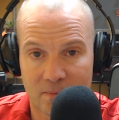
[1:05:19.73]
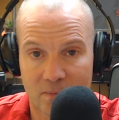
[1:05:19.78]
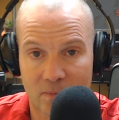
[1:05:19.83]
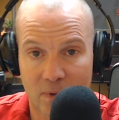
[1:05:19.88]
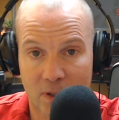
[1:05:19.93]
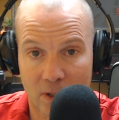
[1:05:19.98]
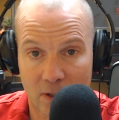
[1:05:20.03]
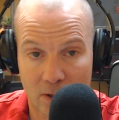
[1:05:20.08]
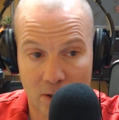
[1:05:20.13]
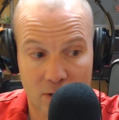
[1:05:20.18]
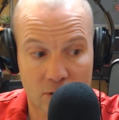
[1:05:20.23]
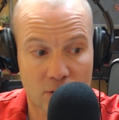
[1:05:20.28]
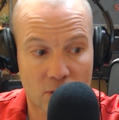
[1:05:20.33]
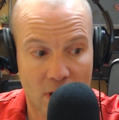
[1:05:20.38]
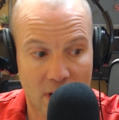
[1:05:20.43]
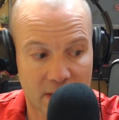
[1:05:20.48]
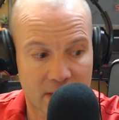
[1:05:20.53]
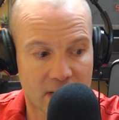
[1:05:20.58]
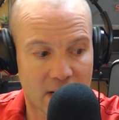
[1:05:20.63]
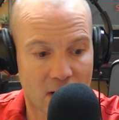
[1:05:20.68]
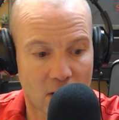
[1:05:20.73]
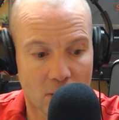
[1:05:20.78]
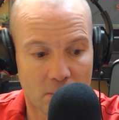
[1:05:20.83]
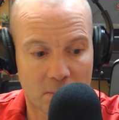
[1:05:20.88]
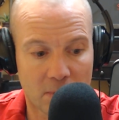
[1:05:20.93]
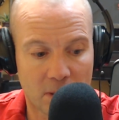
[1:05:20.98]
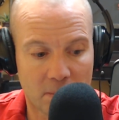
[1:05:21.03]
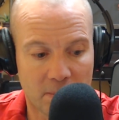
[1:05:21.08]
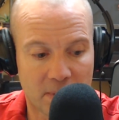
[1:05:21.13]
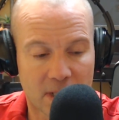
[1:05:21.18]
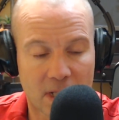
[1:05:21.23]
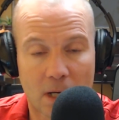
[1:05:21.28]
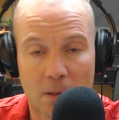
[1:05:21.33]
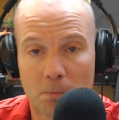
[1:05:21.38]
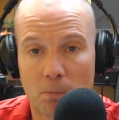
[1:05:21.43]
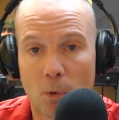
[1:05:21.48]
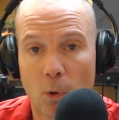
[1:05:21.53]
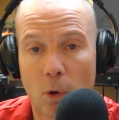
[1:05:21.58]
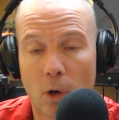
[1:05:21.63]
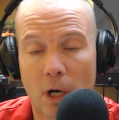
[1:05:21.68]
They're trying to help me become
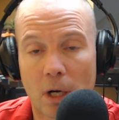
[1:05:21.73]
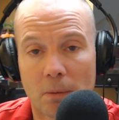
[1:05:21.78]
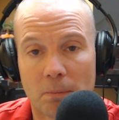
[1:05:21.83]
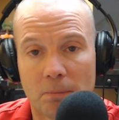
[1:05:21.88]
more.